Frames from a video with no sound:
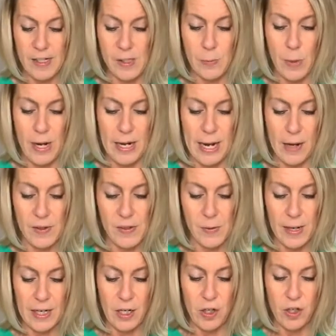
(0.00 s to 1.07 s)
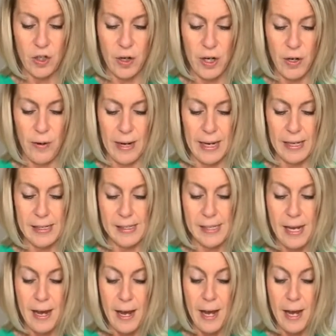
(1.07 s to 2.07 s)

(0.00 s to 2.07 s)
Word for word: spread it out so I can show you guys.